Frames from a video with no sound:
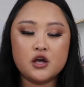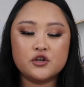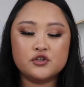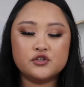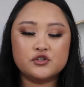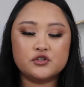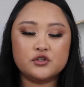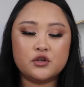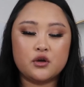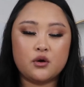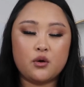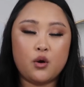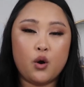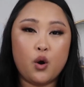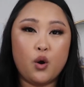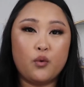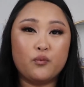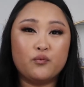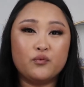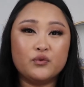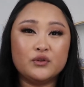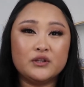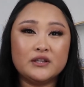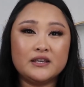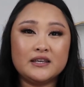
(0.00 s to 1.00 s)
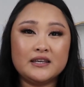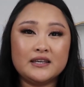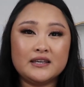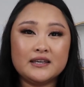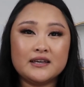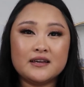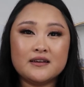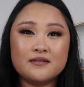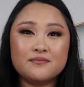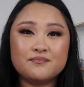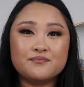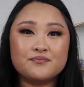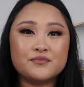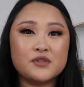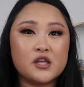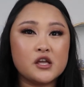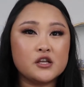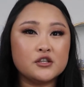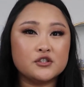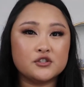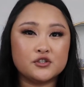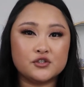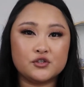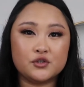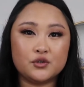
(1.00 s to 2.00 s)
So hopefully
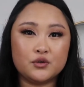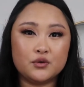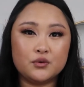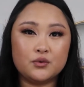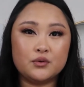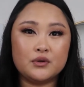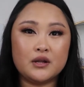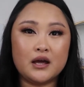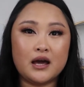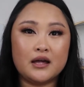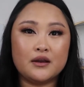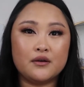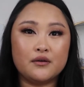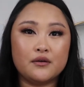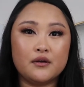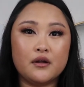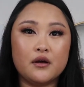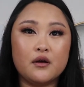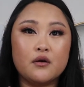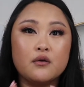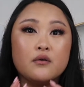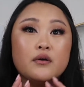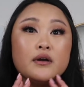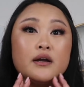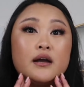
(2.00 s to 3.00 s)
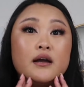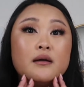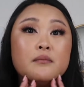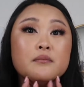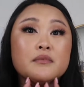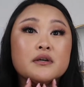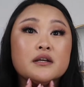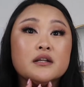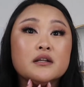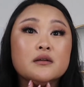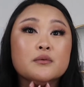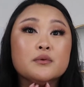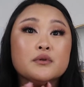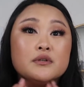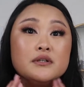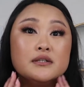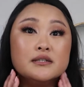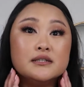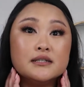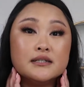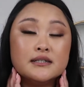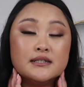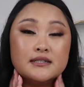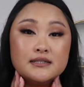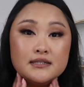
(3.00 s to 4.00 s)
soon, I don't know, like I'm getting really
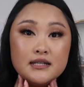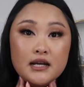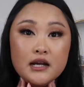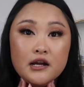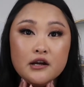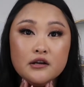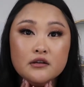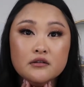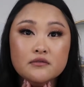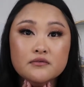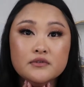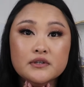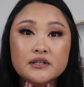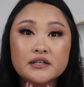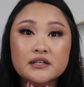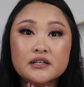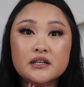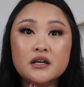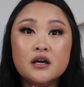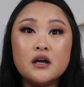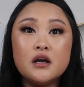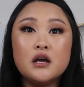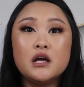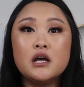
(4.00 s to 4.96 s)
sick and tired of like